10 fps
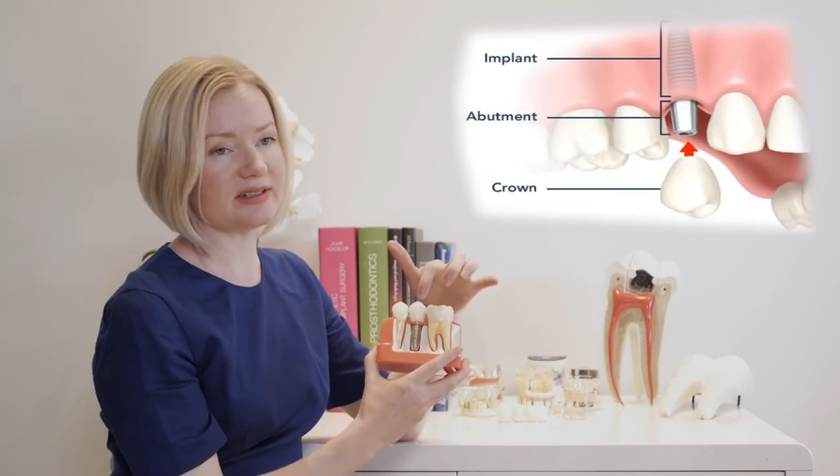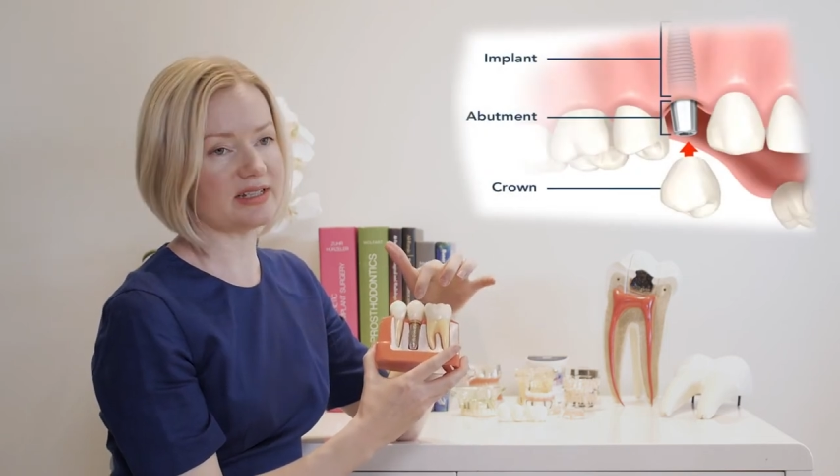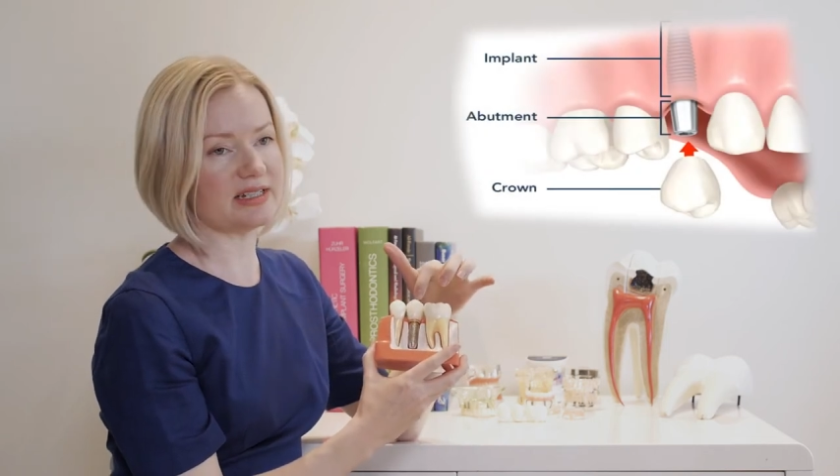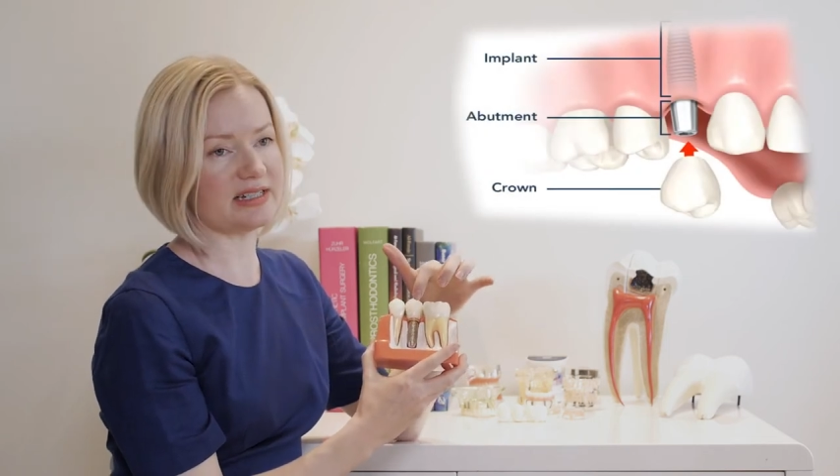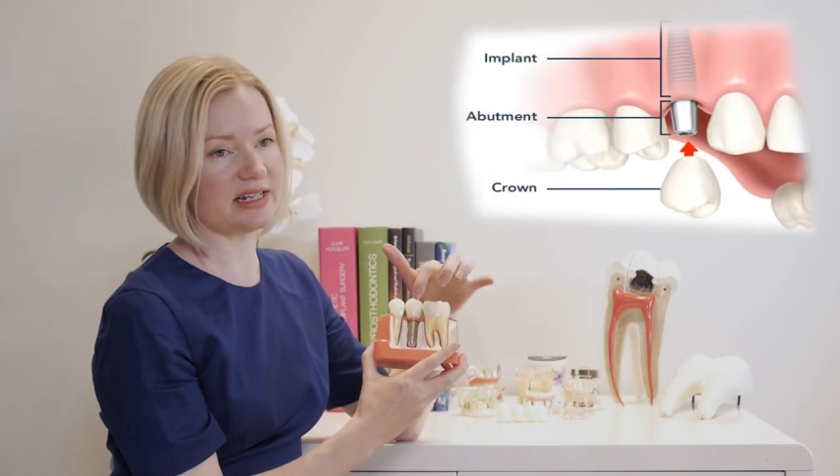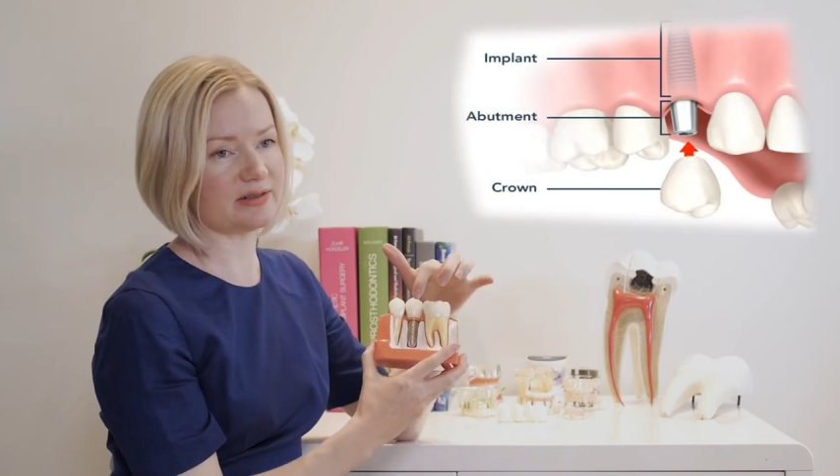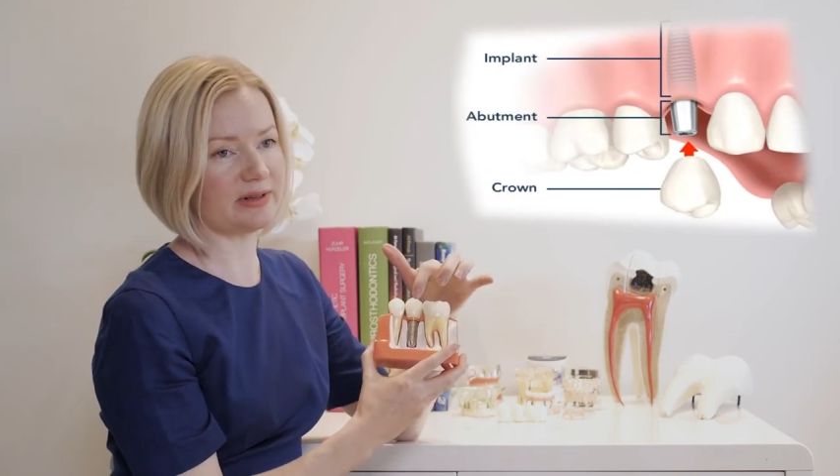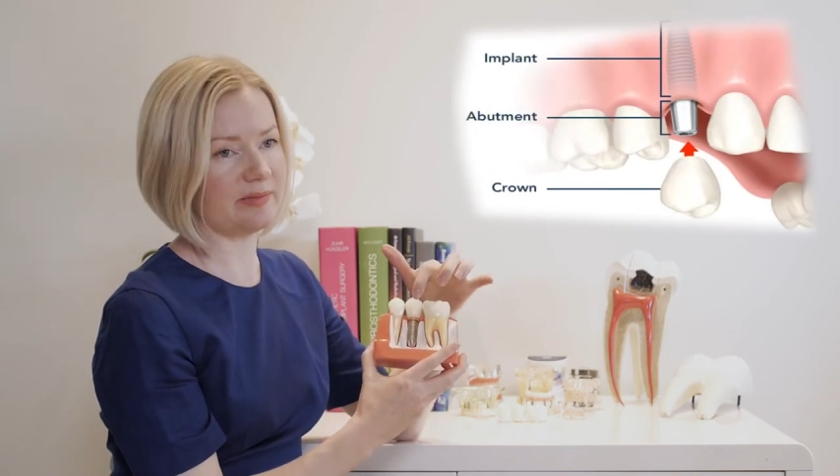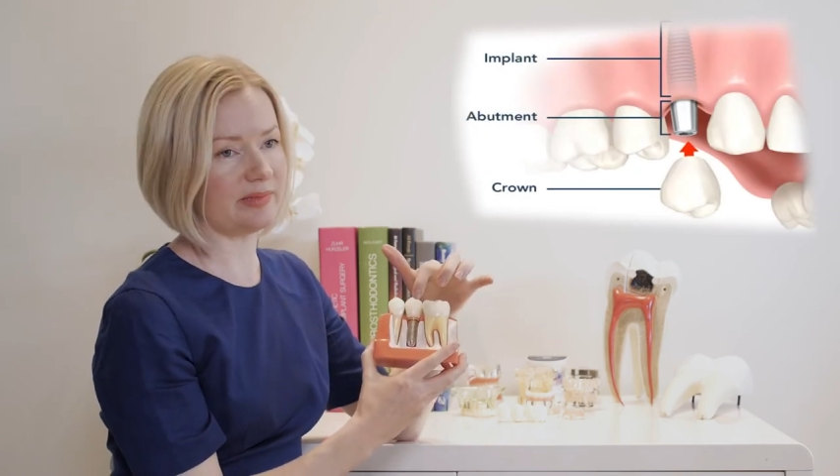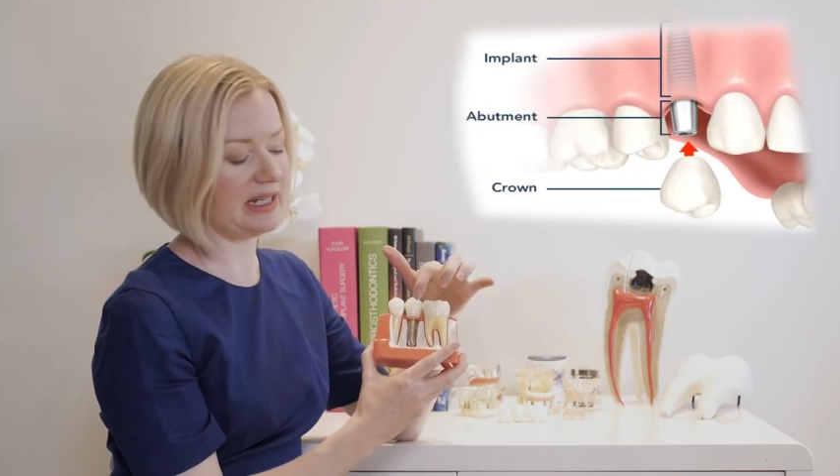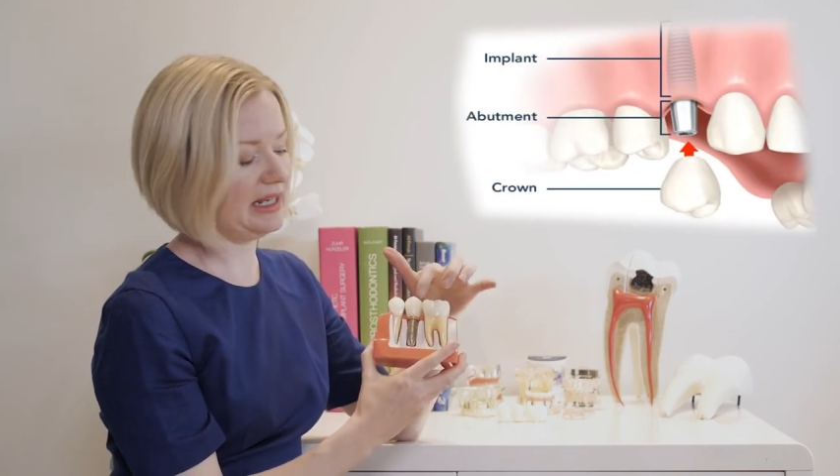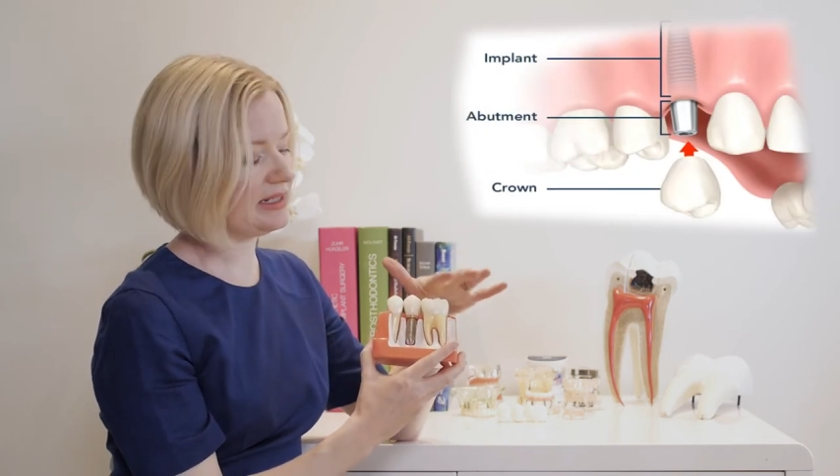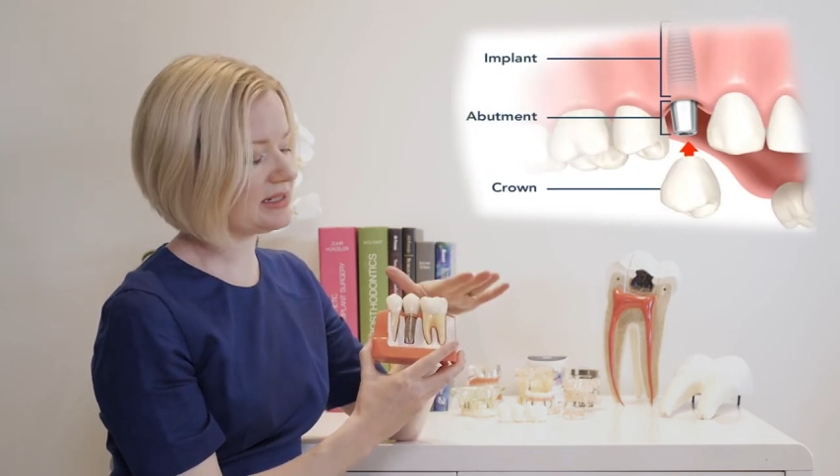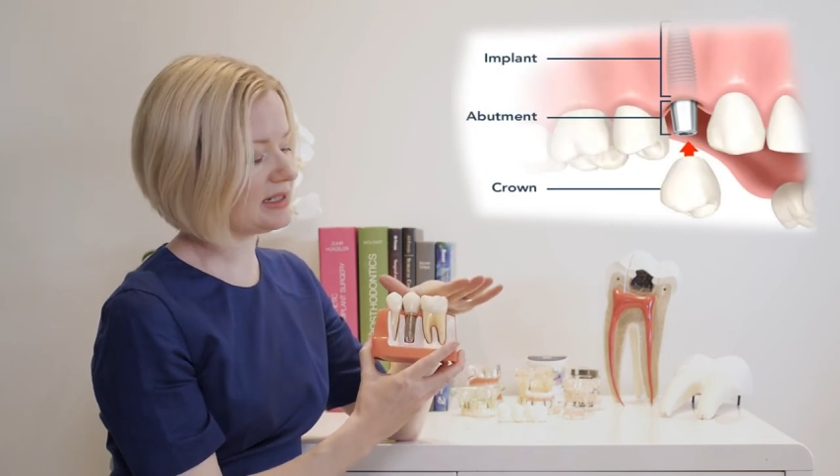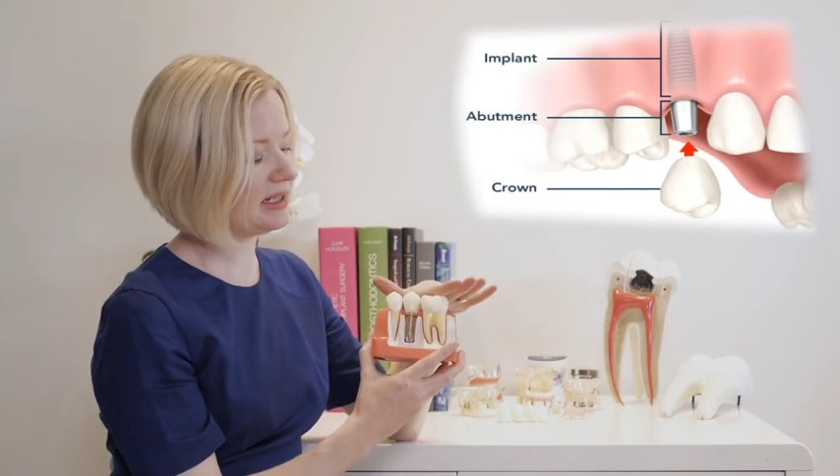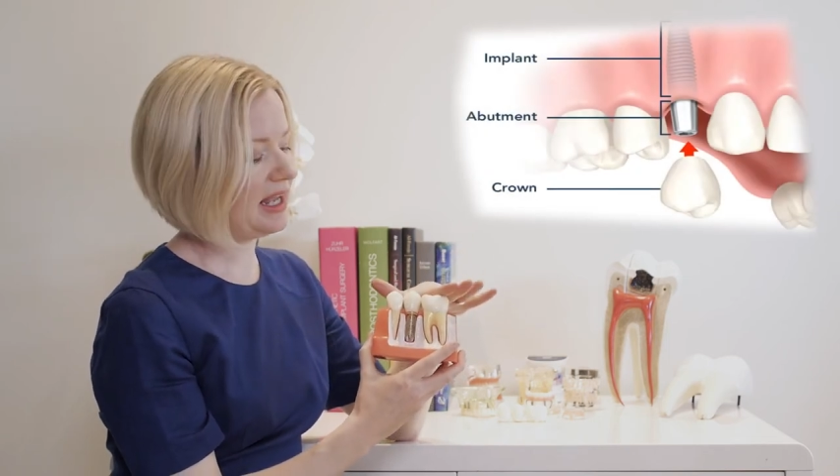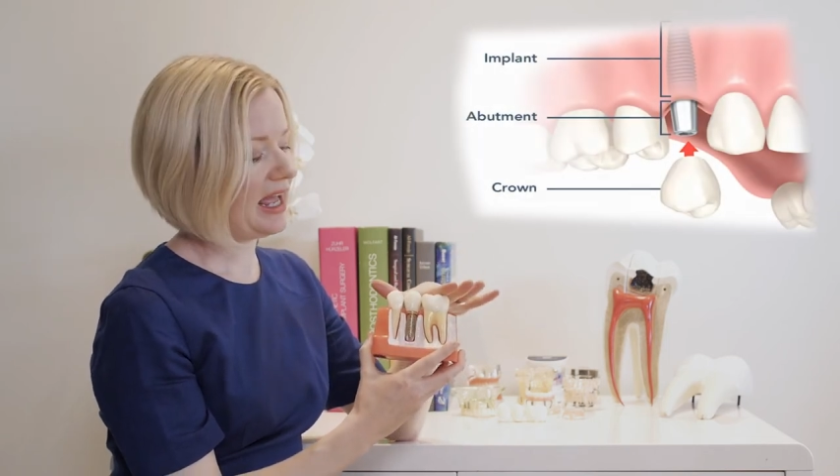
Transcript: to the dental implant.